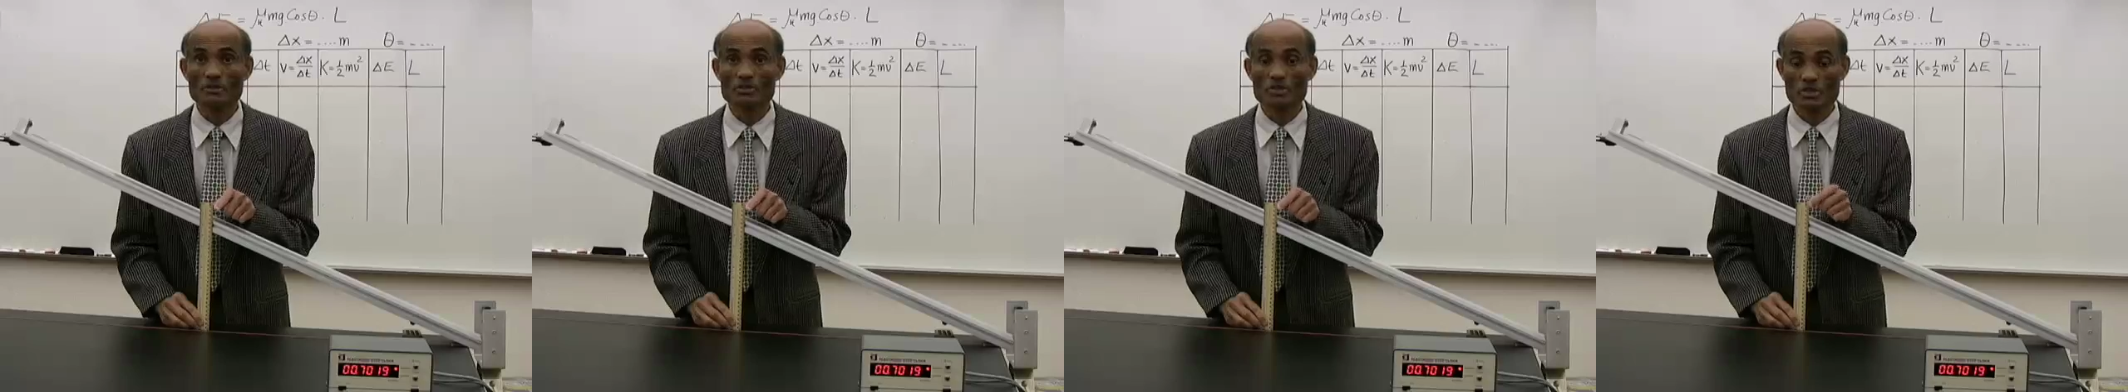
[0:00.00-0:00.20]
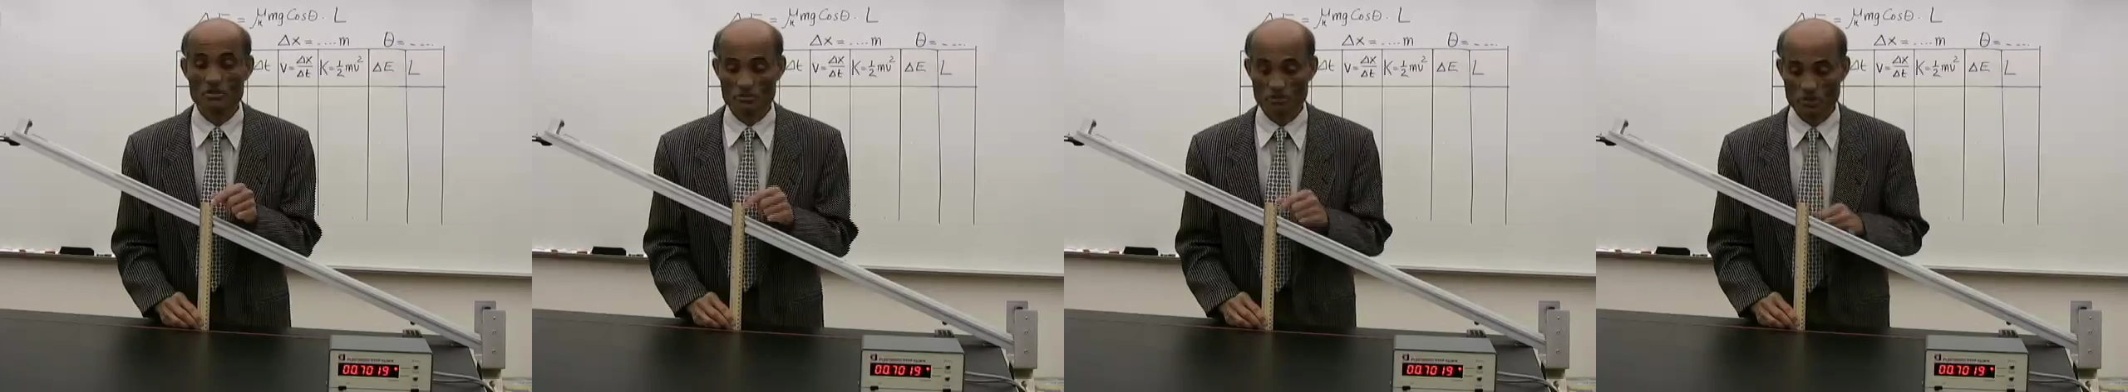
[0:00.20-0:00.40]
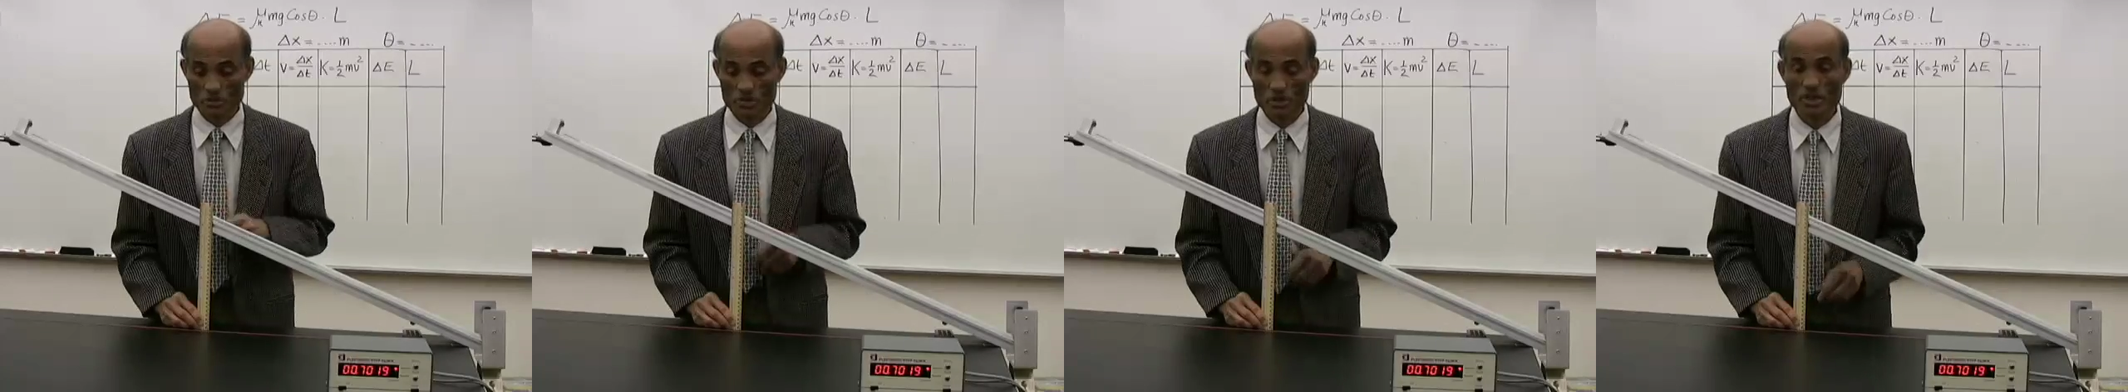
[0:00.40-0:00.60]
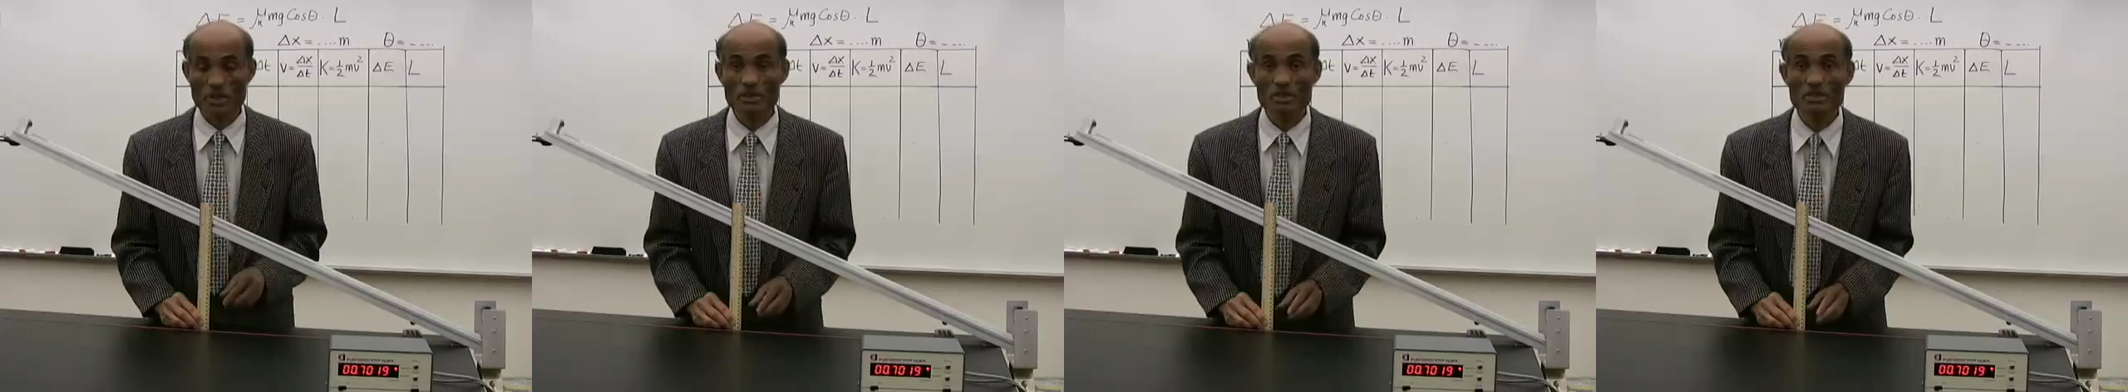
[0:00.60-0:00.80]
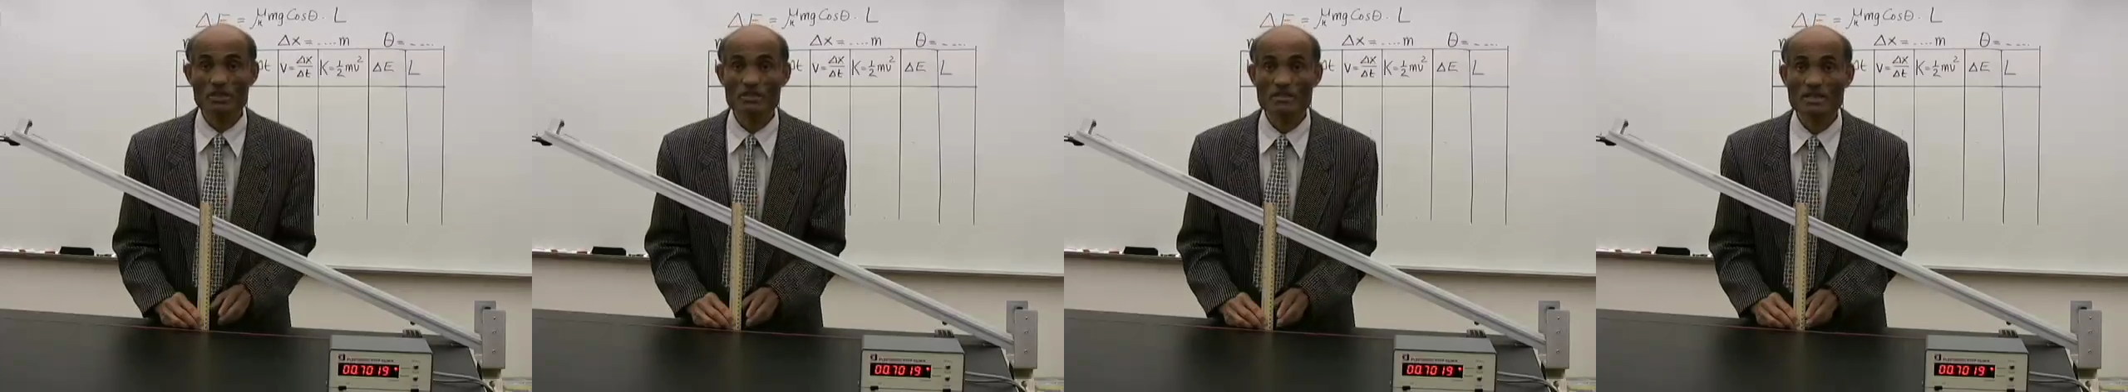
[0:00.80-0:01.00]
This is the
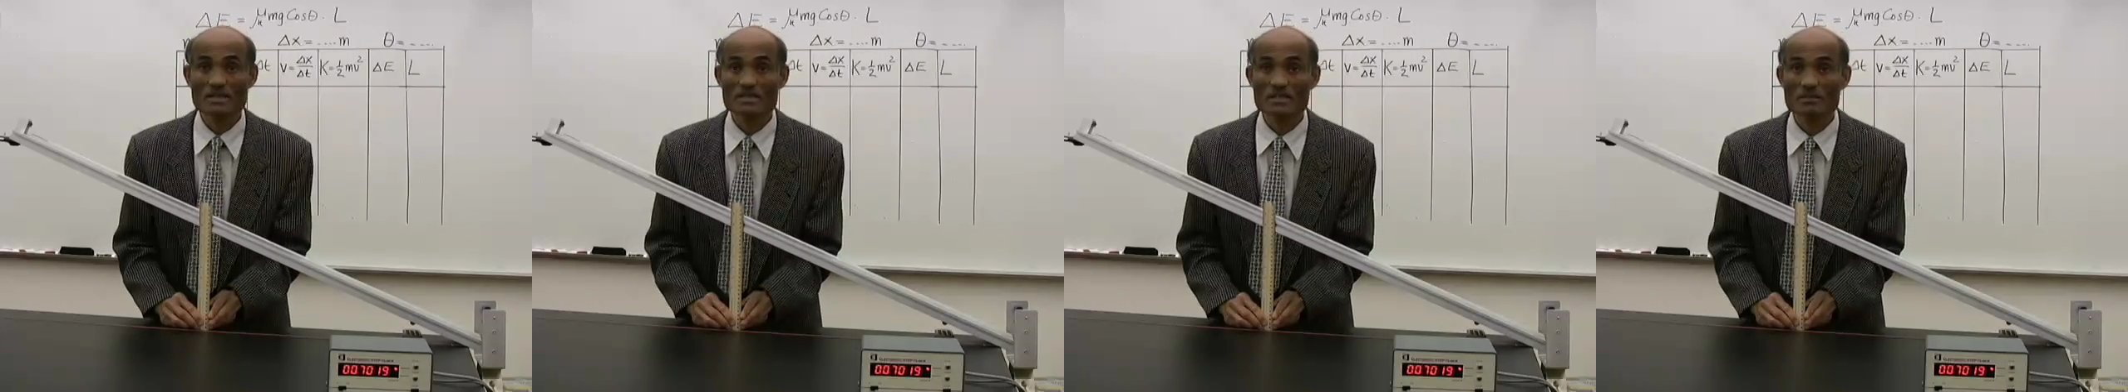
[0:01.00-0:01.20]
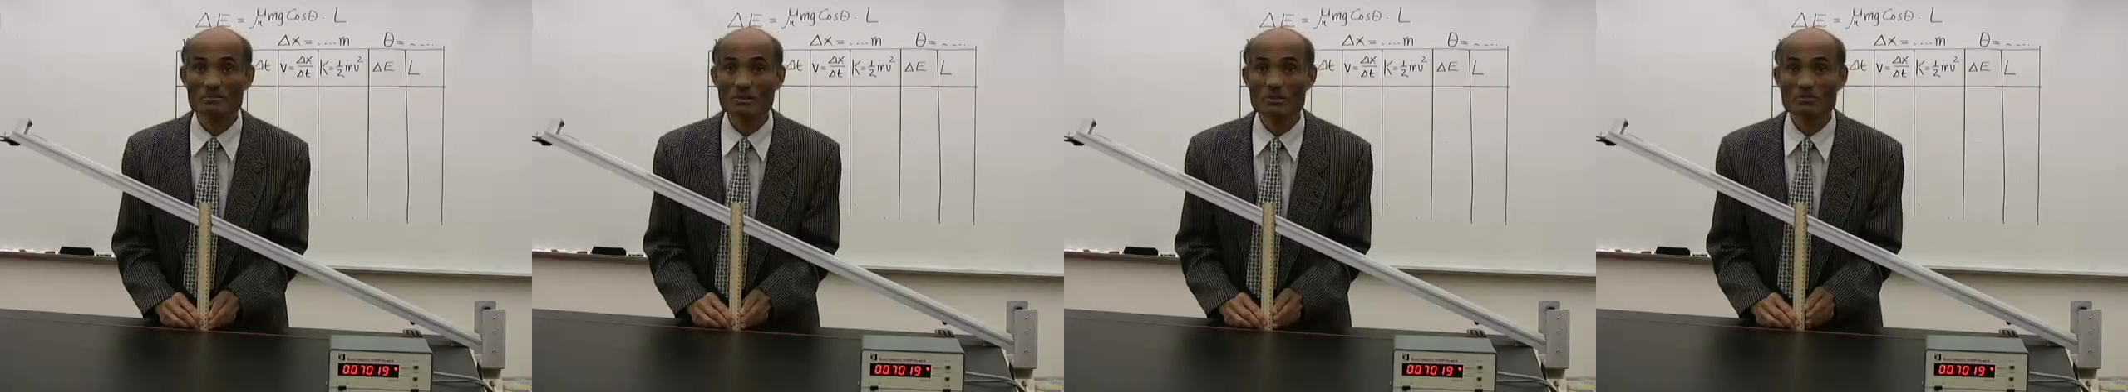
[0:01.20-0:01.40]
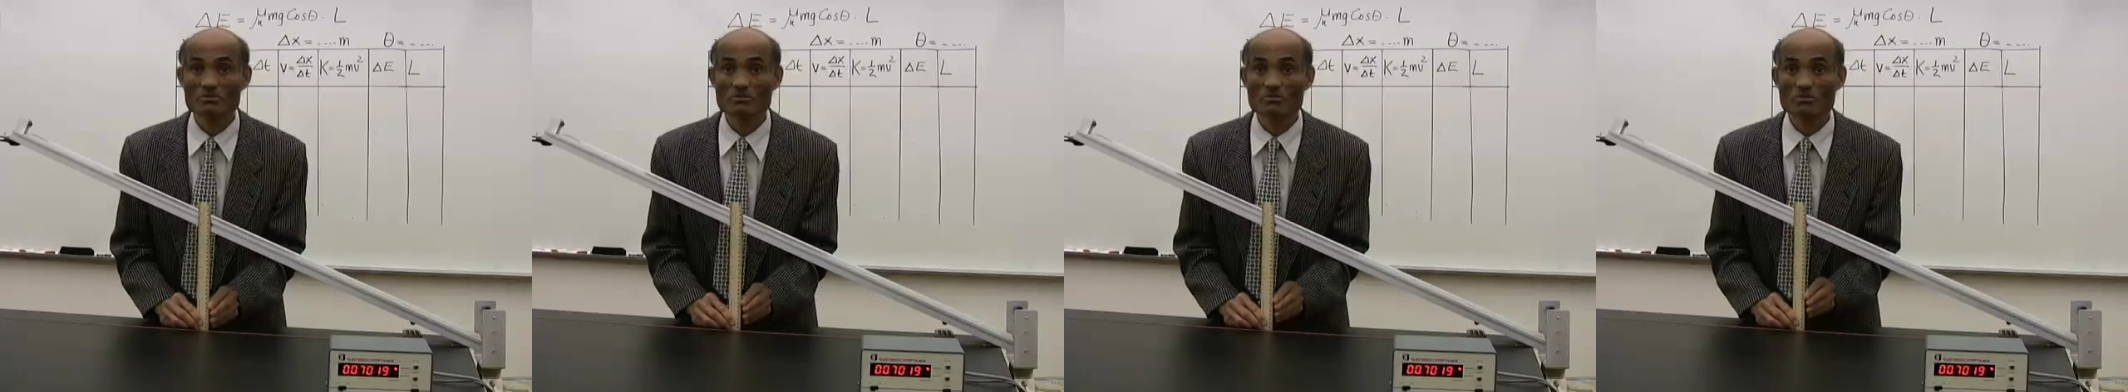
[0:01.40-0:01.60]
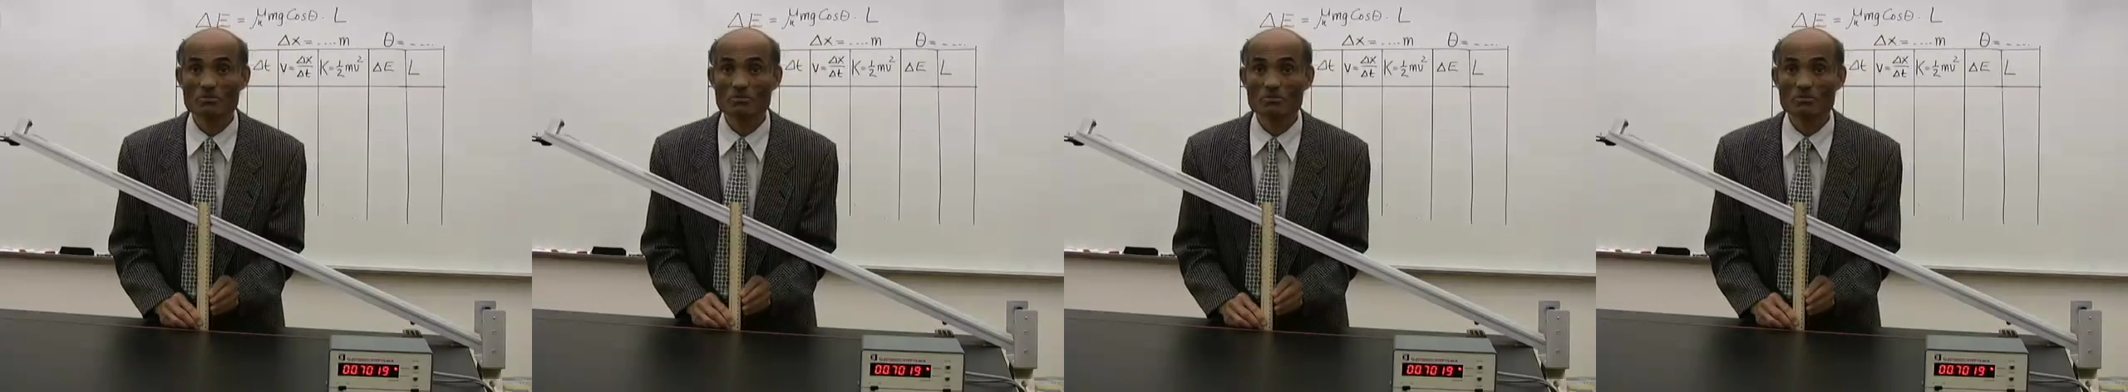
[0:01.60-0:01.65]
30 centimeter